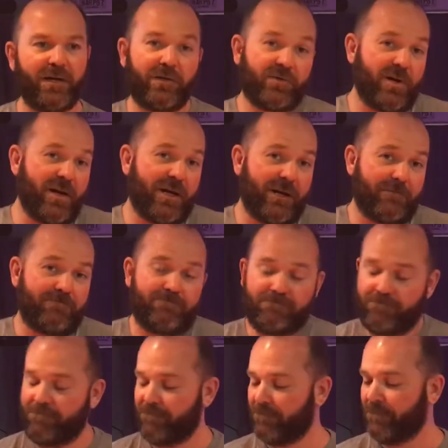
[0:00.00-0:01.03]
to drink it,
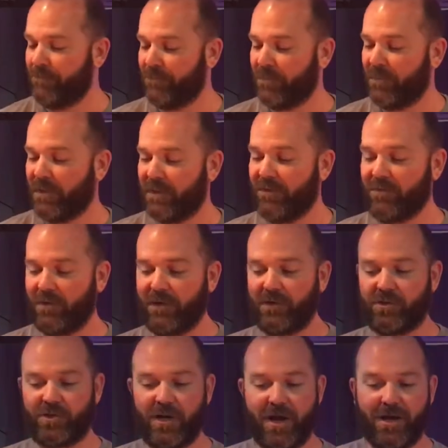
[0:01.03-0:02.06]
give it a little
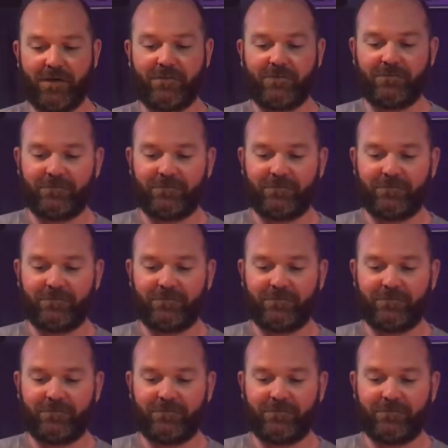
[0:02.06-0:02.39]
shake.